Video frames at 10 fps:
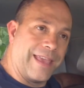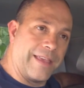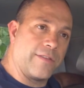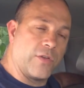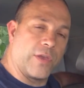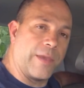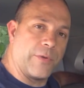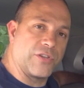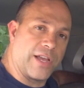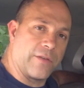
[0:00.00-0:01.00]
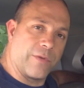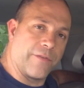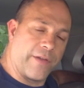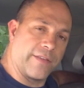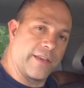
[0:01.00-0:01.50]
is to keep your child
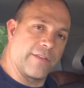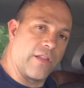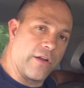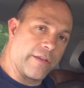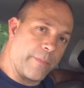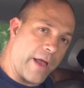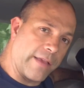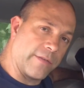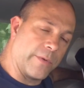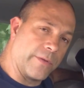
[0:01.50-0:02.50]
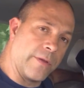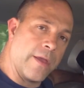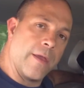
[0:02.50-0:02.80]
rear-facing as long as possible,